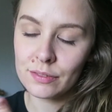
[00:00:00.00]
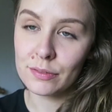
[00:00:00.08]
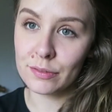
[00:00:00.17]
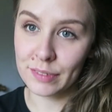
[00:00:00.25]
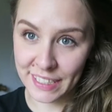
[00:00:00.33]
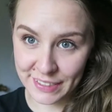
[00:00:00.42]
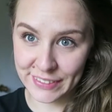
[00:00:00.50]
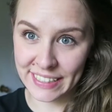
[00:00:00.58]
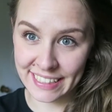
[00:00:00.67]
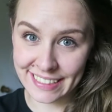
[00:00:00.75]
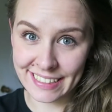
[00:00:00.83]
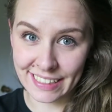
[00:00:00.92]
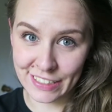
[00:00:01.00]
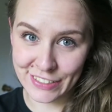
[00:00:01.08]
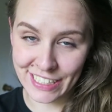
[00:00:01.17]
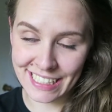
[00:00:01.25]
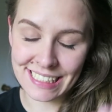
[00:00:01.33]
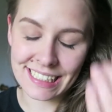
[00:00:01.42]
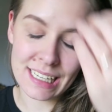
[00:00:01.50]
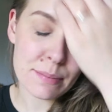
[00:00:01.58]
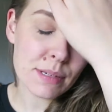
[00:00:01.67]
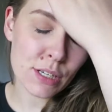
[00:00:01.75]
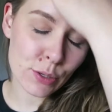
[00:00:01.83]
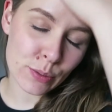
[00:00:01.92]
redoing this illustration.
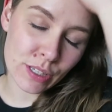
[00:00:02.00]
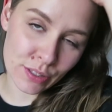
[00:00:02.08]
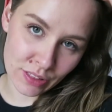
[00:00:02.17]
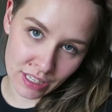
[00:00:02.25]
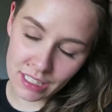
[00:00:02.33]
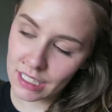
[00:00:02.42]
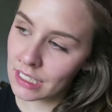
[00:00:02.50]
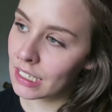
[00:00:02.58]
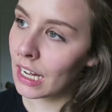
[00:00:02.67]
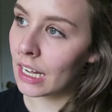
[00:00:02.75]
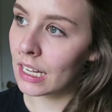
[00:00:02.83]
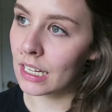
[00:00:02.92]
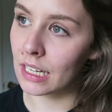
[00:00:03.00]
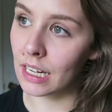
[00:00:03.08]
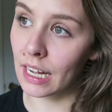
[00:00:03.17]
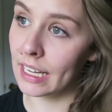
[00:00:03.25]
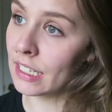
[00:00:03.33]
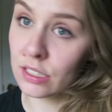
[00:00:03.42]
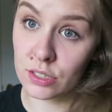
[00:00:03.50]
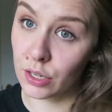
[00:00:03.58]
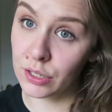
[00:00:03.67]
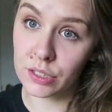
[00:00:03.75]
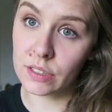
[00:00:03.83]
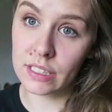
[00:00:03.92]
Let me know what you think. I can
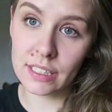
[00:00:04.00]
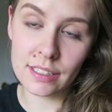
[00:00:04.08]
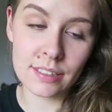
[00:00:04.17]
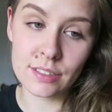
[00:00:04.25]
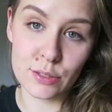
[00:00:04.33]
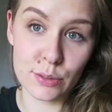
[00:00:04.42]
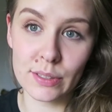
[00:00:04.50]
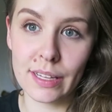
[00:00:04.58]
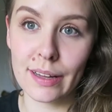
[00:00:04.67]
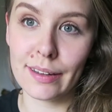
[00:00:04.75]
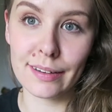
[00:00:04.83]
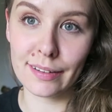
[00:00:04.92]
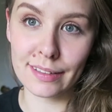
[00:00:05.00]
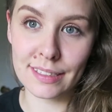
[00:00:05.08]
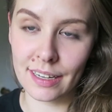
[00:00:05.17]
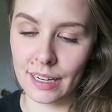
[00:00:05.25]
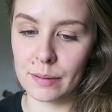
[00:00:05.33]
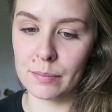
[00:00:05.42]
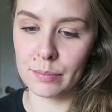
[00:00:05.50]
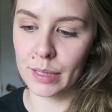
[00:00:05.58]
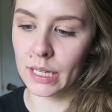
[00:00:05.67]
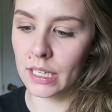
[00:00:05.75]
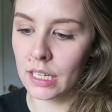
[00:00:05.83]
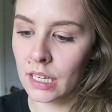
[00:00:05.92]
totally do that another time,
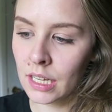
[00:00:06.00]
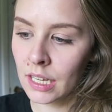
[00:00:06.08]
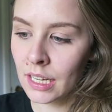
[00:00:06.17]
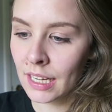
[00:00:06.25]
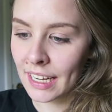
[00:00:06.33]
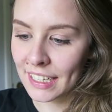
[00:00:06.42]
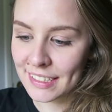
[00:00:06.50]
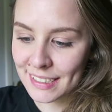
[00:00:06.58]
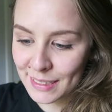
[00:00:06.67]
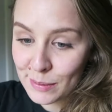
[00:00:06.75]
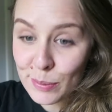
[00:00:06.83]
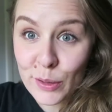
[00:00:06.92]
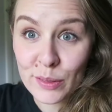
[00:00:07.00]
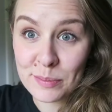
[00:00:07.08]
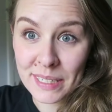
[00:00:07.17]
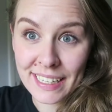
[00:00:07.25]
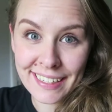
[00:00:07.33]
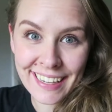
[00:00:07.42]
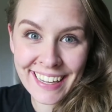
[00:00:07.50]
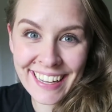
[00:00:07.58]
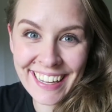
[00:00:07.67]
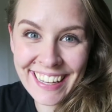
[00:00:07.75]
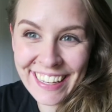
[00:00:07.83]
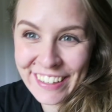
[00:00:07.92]
but it's gonna bother me
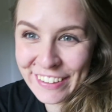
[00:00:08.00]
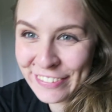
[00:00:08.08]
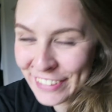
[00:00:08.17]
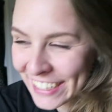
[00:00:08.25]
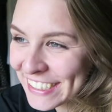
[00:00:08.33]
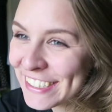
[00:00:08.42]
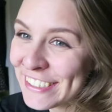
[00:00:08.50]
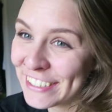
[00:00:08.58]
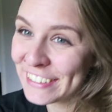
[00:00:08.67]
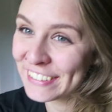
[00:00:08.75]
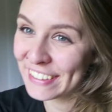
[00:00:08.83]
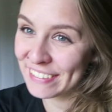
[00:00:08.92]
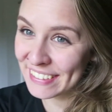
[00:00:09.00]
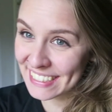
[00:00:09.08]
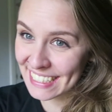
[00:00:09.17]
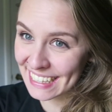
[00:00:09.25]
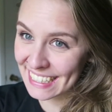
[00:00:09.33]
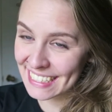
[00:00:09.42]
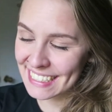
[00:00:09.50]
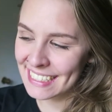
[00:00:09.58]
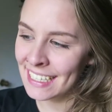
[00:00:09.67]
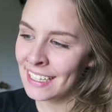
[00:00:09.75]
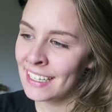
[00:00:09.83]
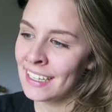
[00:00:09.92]
if I don't revisit
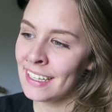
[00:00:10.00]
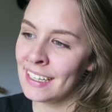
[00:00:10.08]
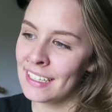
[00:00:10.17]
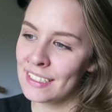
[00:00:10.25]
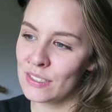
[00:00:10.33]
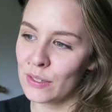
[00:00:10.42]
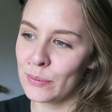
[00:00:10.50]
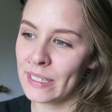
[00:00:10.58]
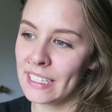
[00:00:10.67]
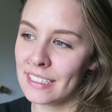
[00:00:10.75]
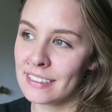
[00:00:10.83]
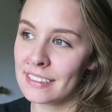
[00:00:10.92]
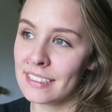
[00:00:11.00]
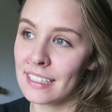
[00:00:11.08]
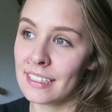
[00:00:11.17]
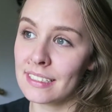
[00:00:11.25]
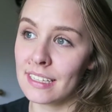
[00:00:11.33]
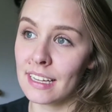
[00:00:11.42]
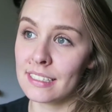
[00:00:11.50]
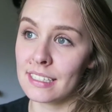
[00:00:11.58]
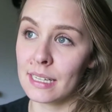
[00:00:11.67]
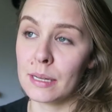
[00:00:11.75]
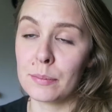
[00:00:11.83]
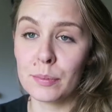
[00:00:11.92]
this. So we can just see this as
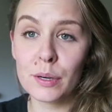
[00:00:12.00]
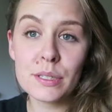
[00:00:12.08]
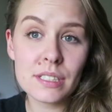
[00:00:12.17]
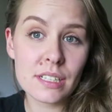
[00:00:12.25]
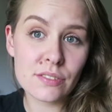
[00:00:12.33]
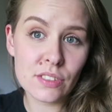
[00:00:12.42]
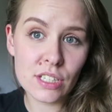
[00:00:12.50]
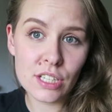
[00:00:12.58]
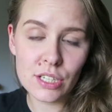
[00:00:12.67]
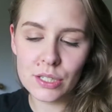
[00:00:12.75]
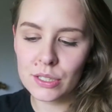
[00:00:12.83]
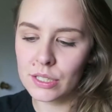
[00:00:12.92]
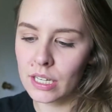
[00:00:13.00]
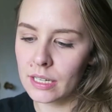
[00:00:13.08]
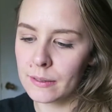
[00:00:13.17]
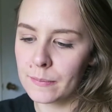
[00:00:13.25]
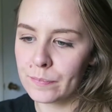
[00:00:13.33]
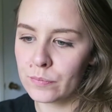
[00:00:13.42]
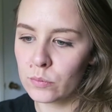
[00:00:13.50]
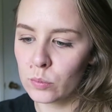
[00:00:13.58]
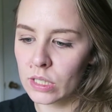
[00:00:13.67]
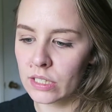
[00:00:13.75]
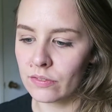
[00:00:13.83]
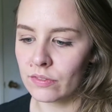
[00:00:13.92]
a process video.
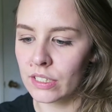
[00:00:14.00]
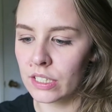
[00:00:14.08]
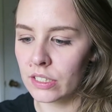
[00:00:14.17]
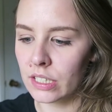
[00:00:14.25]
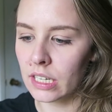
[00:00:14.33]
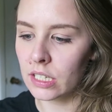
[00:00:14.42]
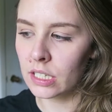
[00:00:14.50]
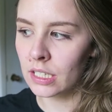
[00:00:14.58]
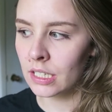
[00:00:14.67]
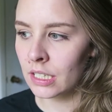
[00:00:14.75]
We can figure out